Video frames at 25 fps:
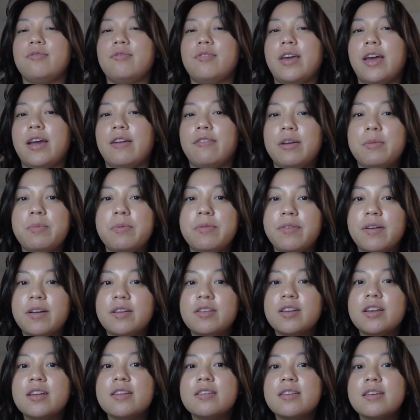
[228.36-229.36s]
every professor
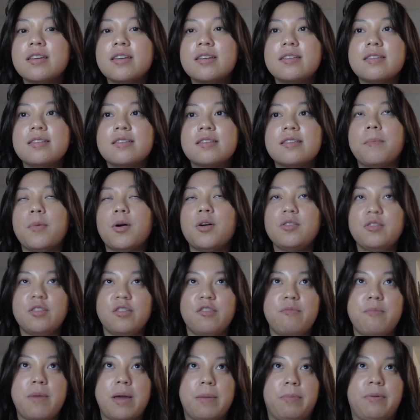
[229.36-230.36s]
does this. Most
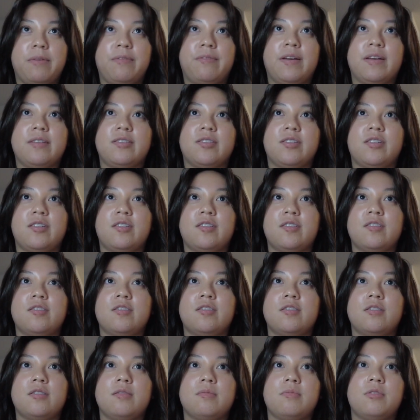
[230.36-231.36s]
of my professors,